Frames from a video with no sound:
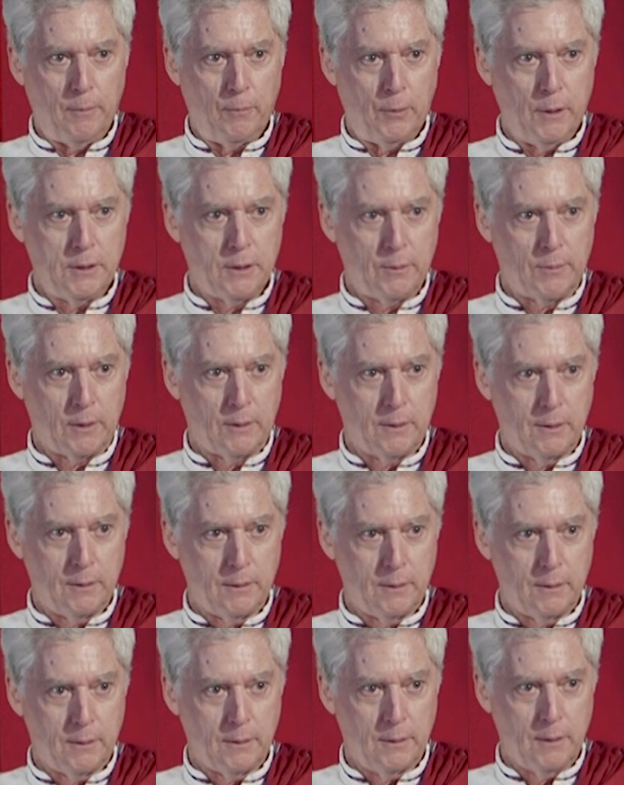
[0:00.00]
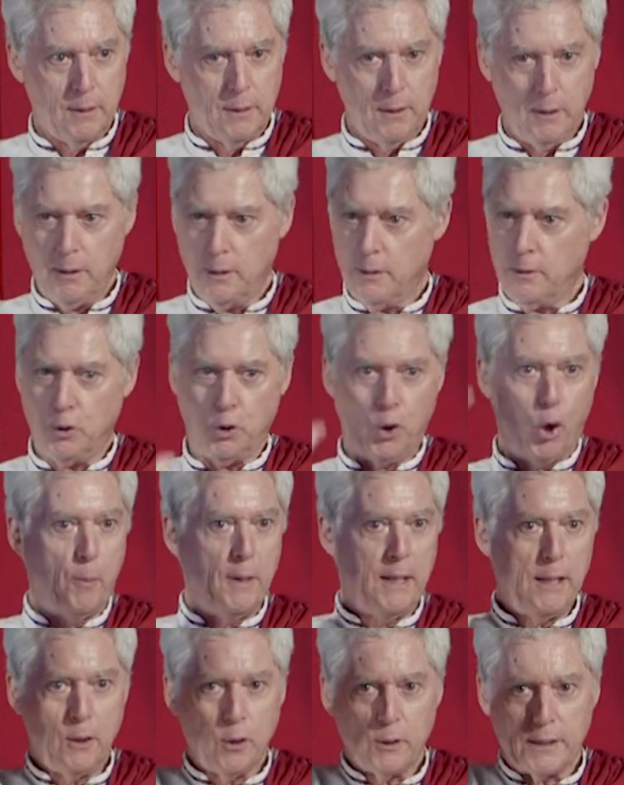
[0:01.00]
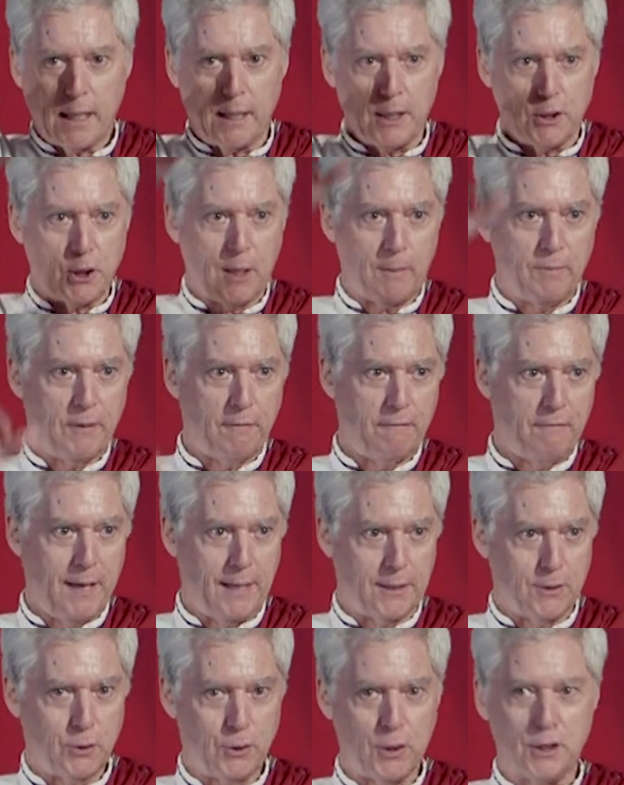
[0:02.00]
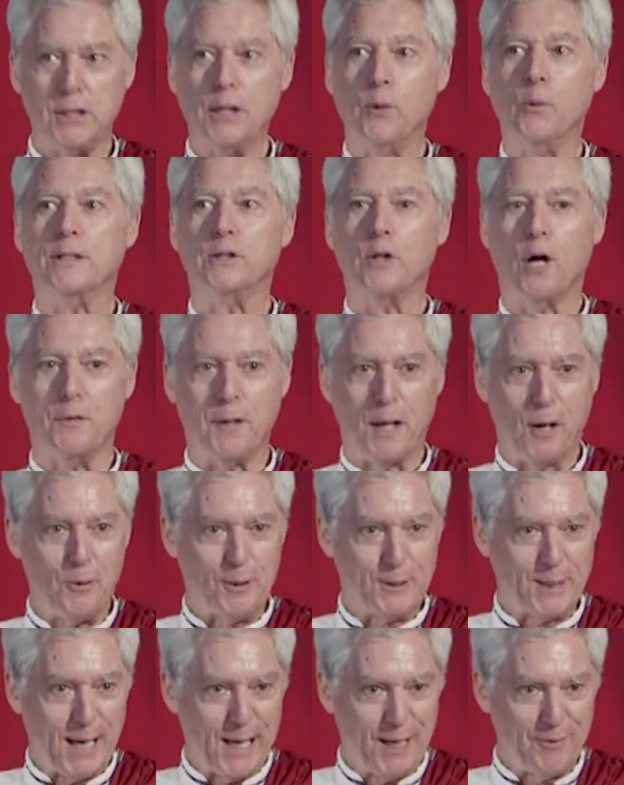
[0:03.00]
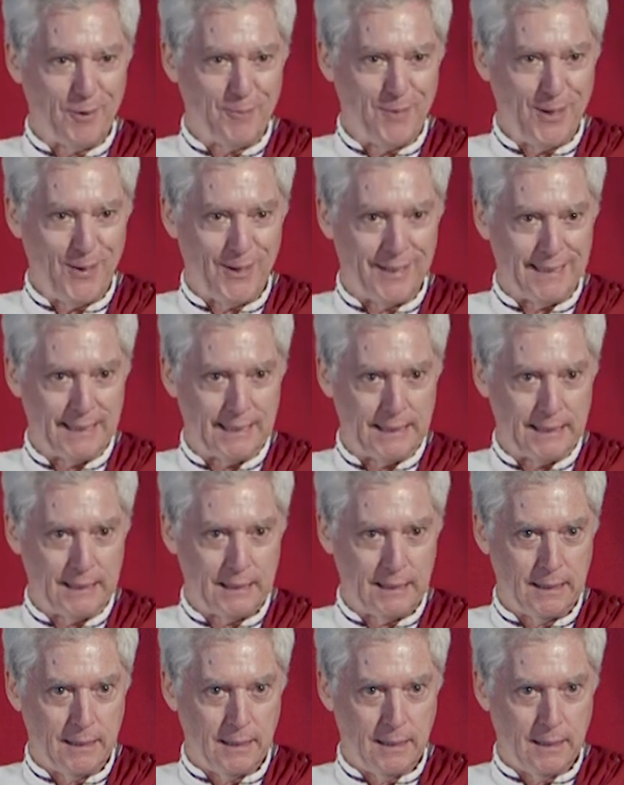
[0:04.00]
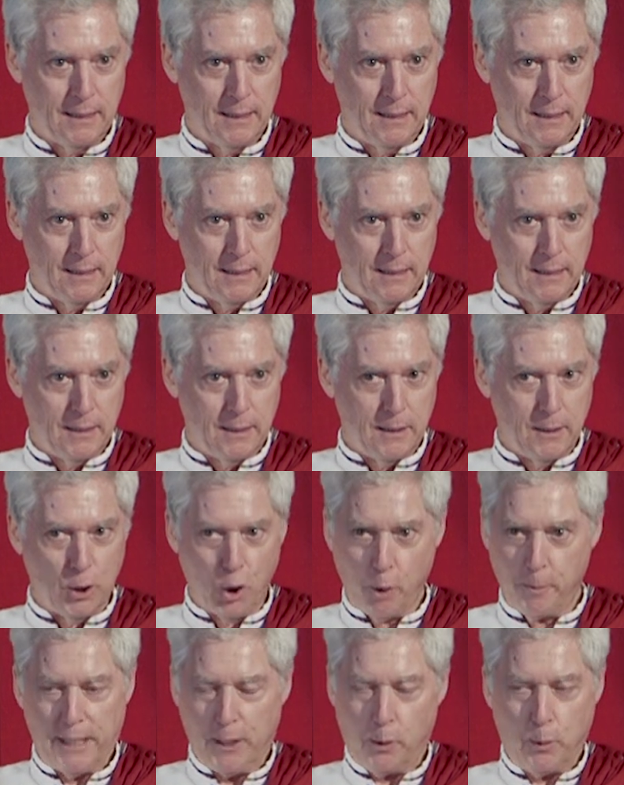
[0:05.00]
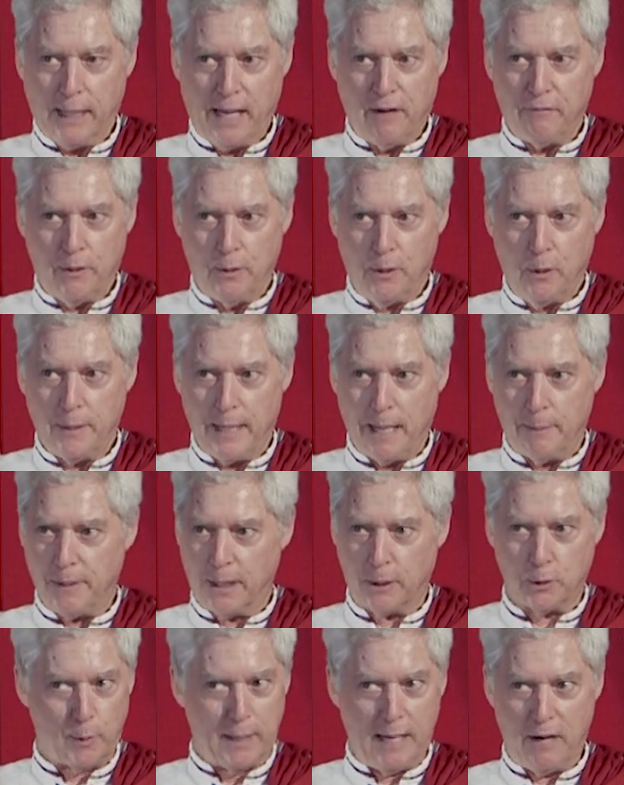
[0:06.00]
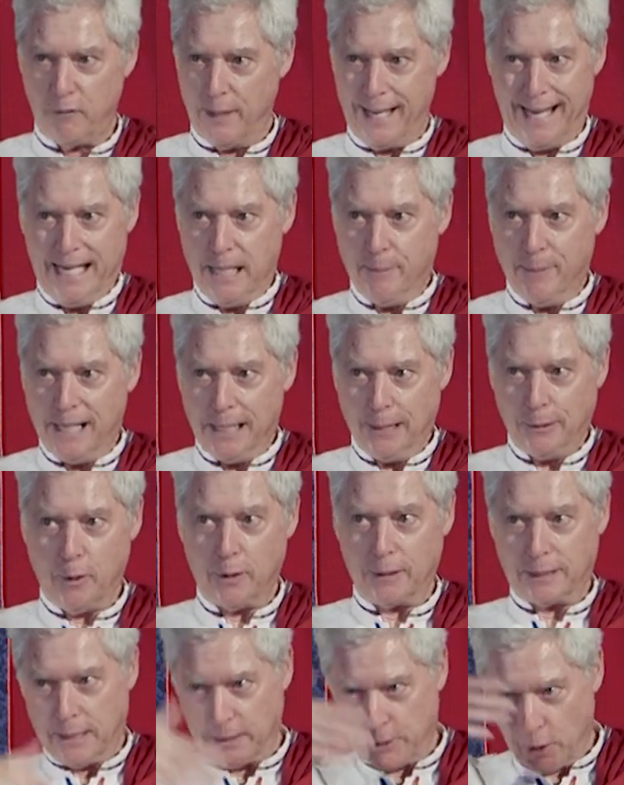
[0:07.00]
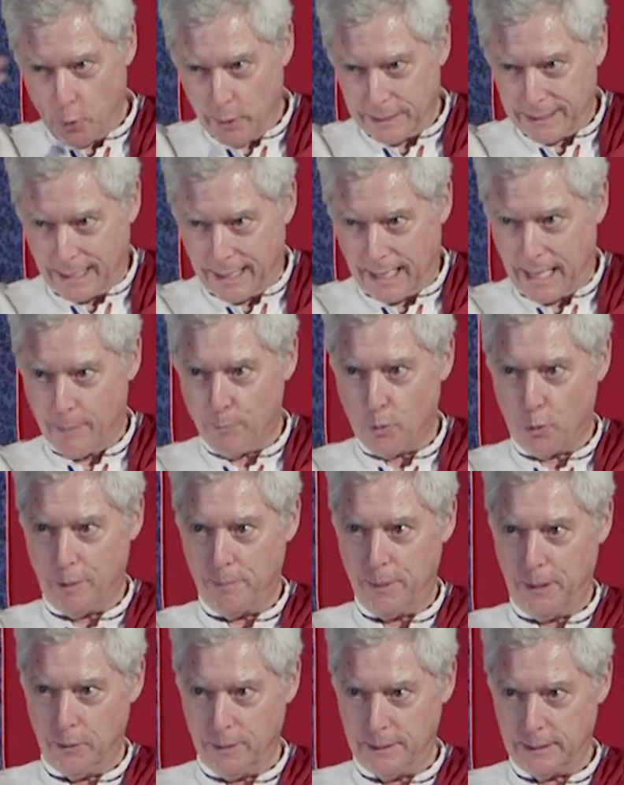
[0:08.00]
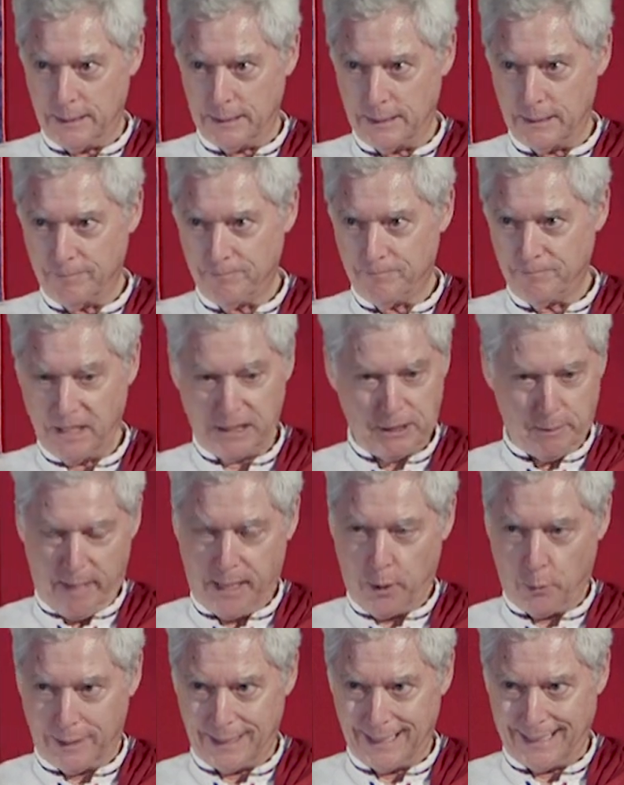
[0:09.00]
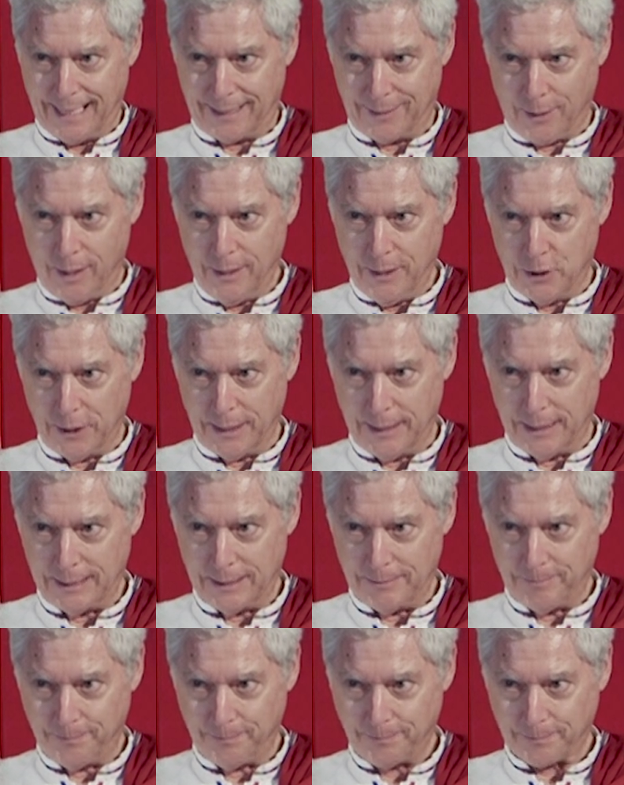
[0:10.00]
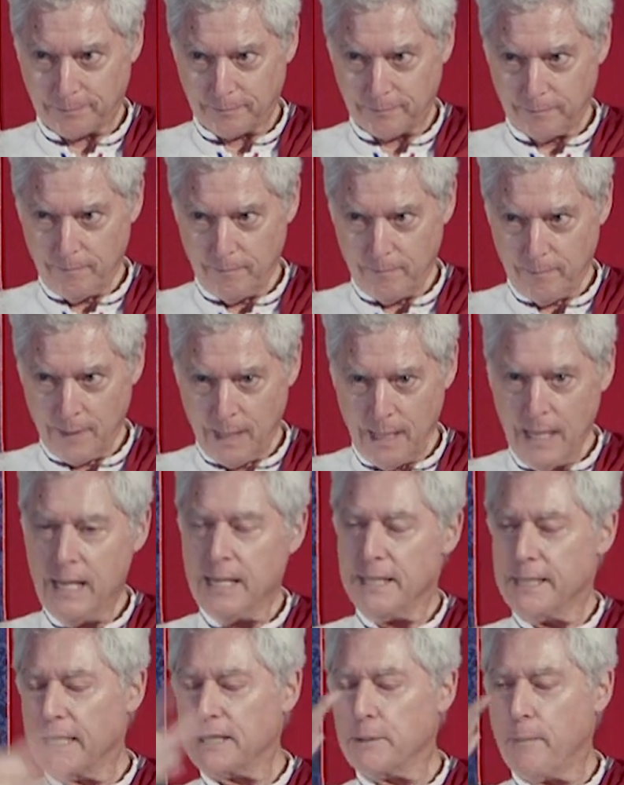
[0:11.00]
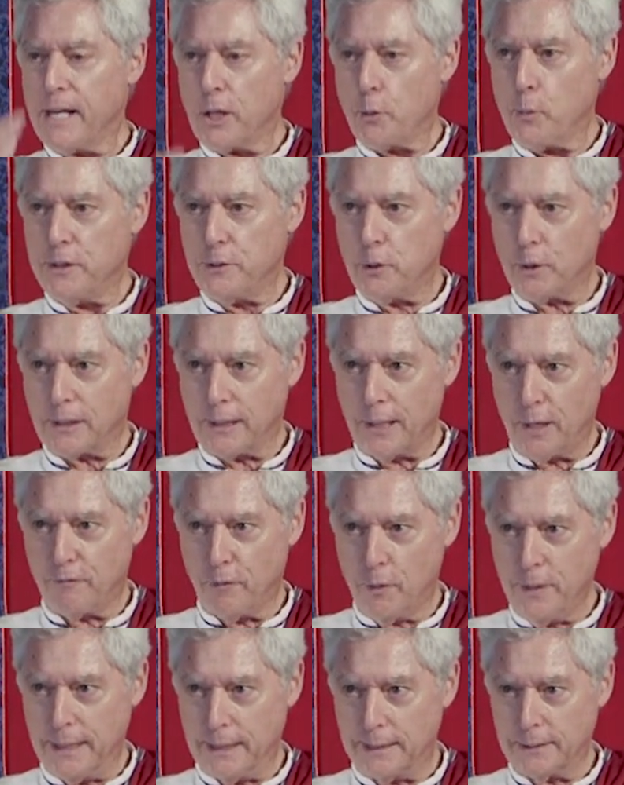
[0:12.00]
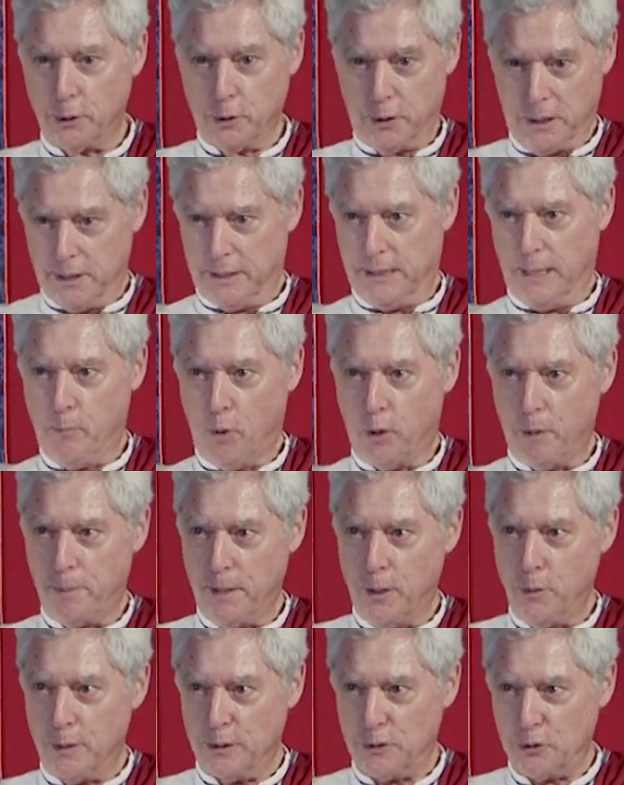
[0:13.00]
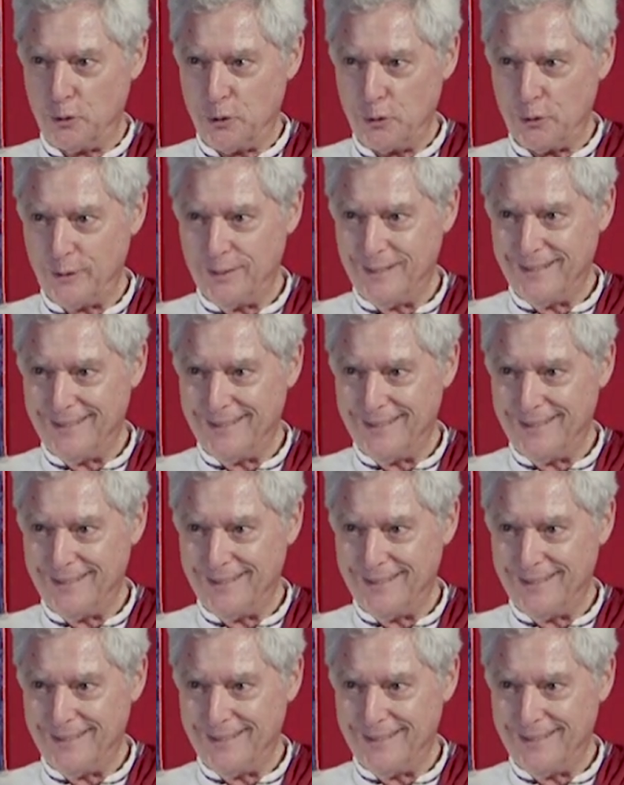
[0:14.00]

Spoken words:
in principle. Nobody knows how to jump the fence to see what's on the other side of appearances. Nobody will ever know that, because whenever anybody looks, there's always going to get more appearances. Doesn't matter what the technology is. Doesn't matter whether you're clairvoyant, you see more appearances.